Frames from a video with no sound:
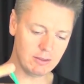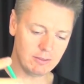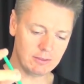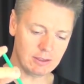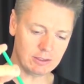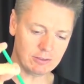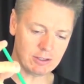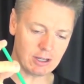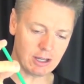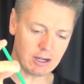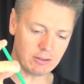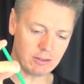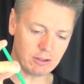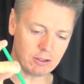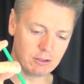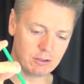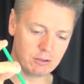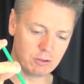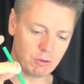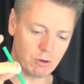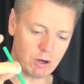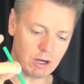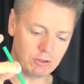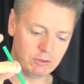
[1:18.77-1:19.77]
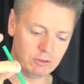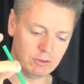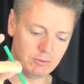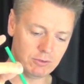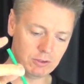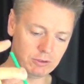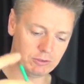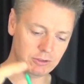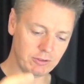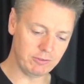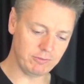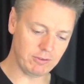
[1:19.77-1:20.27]
That's kind of the crux of
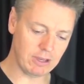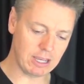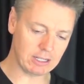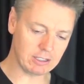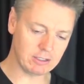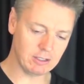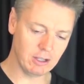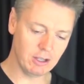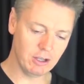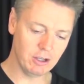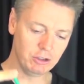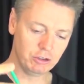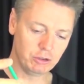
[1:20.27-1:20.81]
this effect.